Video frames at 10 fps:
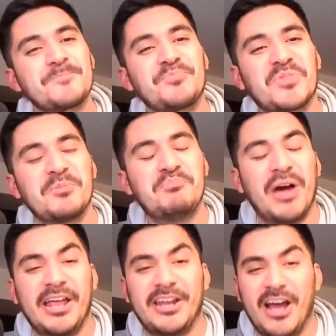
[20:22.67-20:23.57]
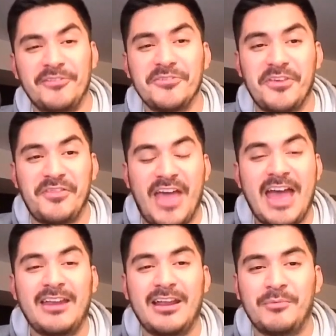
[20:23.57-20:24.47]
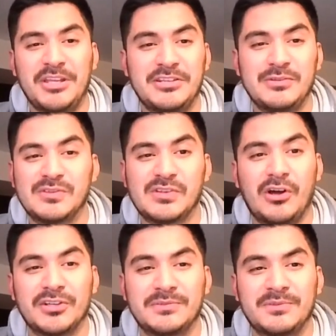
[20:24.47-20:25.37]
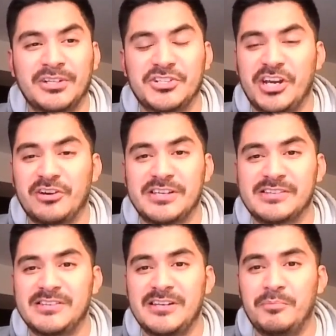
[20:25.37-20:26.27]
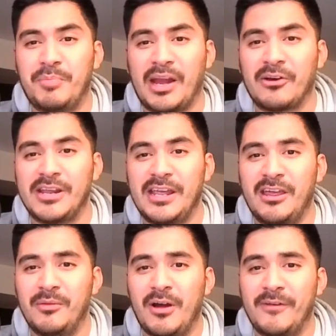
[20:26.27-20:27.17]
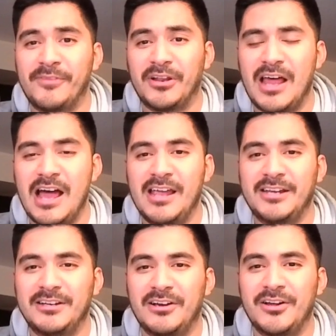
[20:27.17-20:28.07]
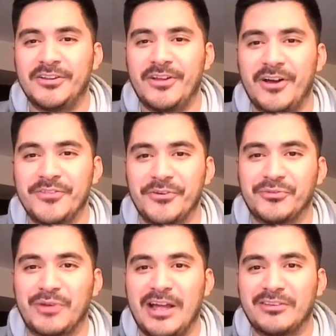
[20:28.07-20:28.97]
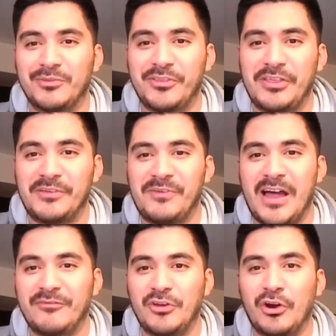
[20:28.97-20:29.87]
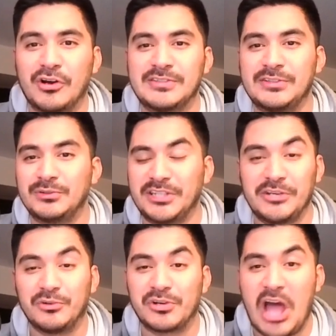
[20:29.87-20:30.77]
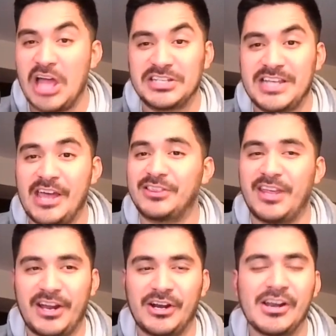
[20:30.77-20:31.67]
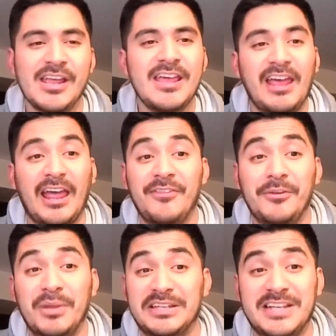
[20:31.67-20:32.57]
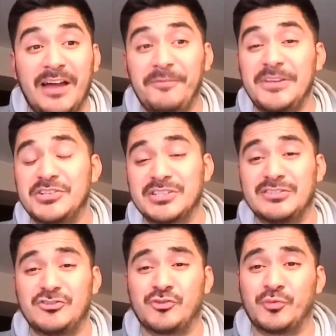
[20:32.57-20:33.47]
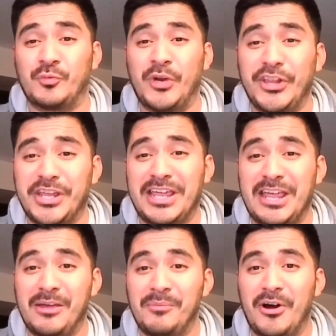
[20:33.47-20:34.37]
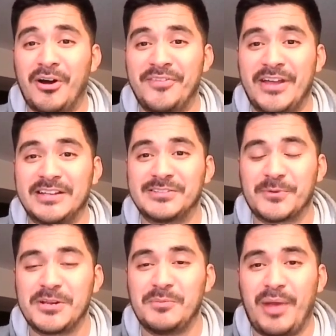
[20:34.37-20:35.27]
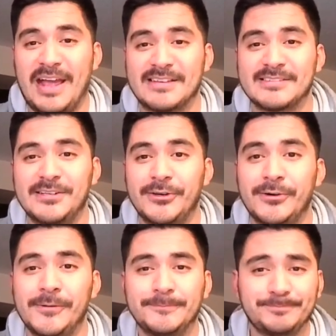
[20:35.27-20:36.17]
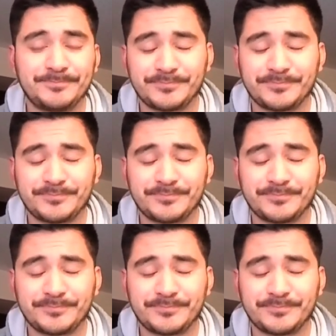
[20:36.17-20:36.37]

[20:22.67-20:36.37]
Yeah. But other than that, I mean, you saw L'Jarius Sneed bury him off the line on on those routes within the five yards, so legal contact there. And then McDuffie just drilling him on that screen pass too.